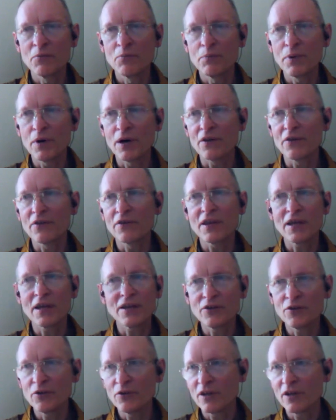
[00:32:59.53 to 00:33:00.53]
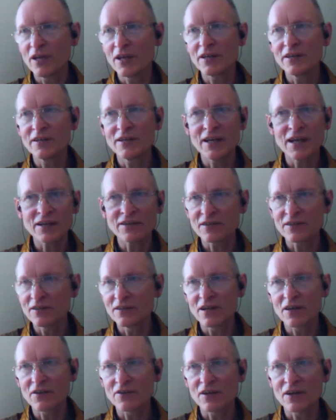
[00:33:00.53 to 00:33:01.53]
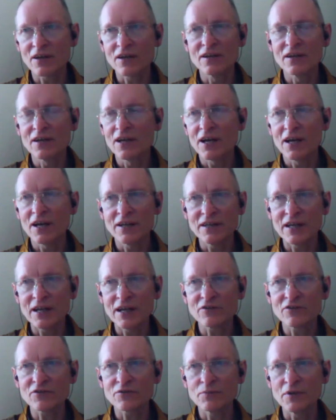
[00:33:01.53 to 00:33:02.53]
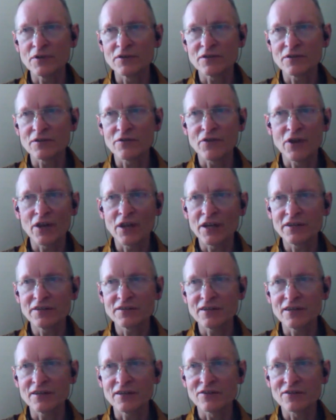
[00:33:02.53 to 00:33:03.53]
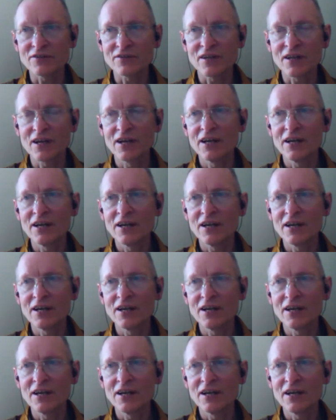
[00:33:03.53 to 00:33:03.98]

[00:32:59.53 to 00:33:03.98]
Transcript: But then you hear yet another announcement of the latest